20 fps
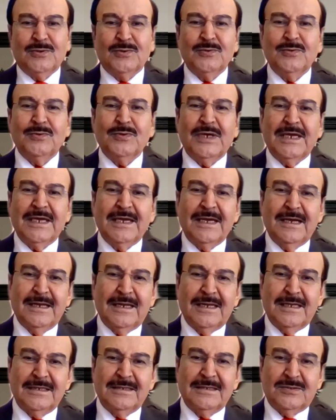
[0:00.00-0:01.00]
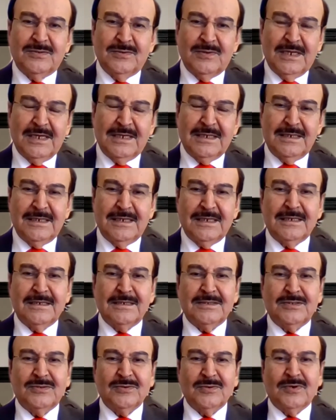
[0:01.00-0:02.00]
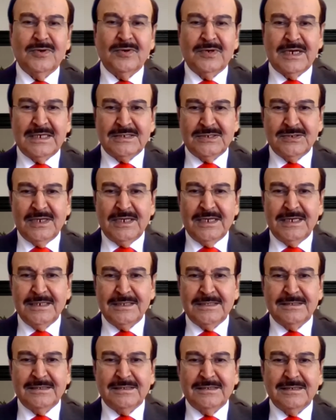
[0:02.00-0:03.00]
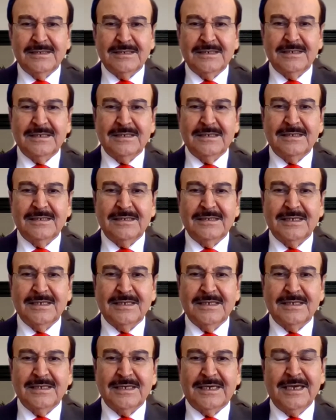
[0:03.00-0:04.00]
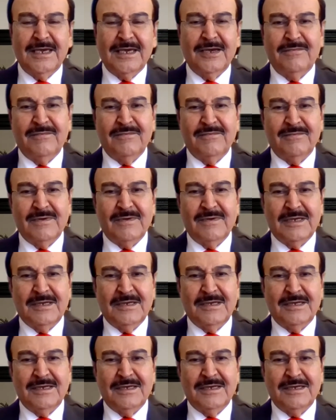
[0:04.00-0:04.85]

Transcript: to England, to London, to congratulate the King of